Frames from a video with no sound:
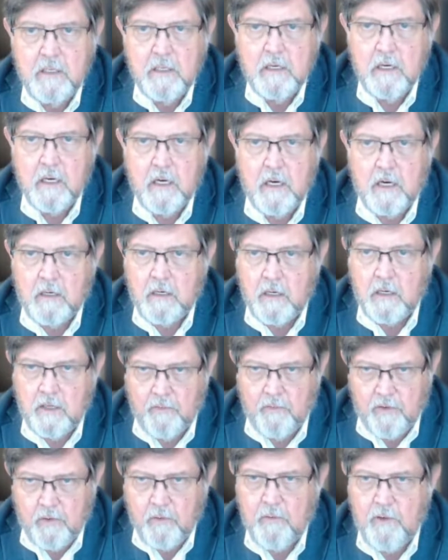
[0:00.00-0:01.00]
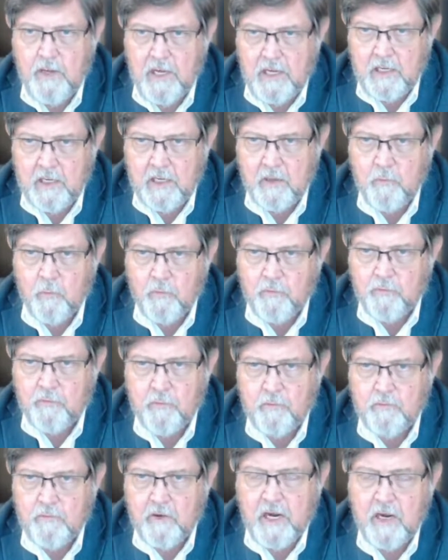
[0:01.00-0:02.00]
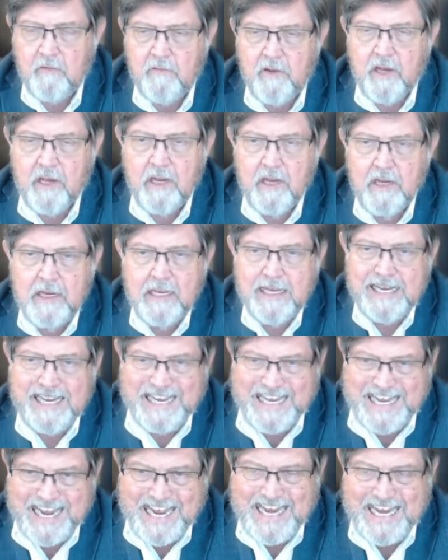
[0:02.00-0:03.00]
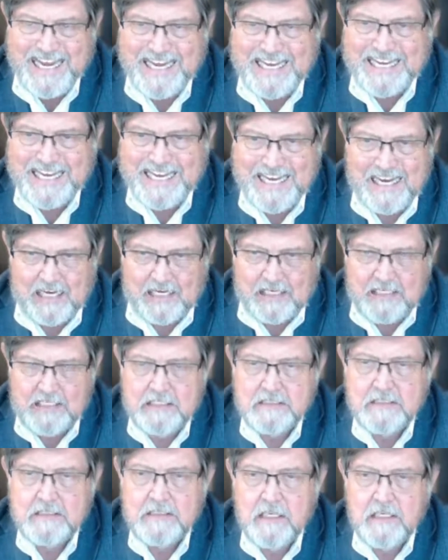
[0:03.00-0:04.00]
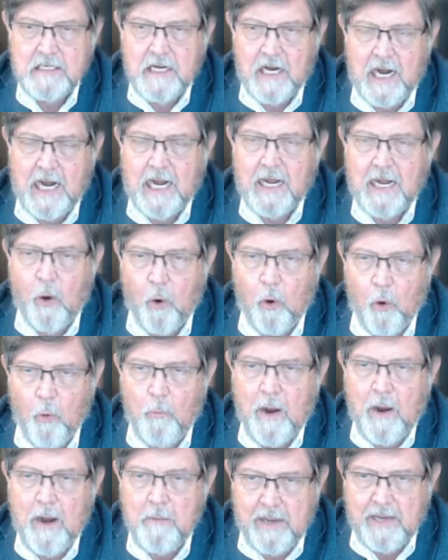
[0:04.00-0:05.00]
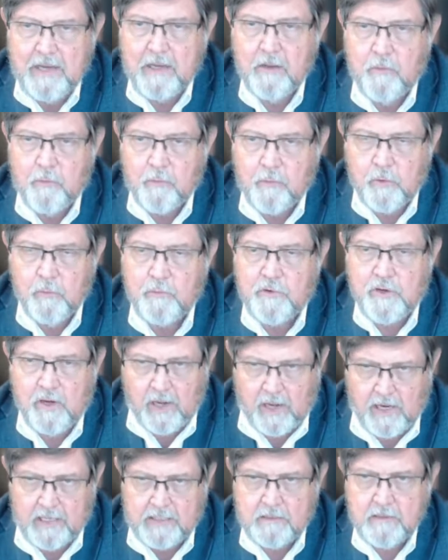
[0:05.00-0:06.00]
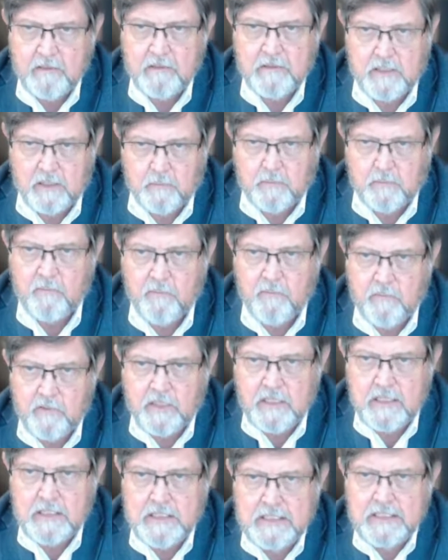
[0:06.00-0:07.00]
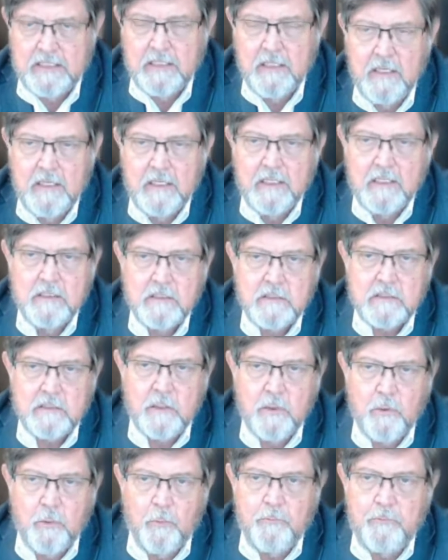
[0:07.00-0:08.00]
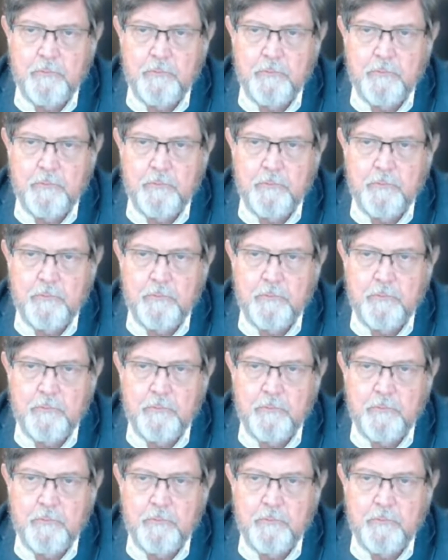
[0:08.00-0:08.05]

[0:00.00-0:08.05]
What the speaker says: and they're dealing with surviving day to day. I hope I make it through tonight, type of thing. So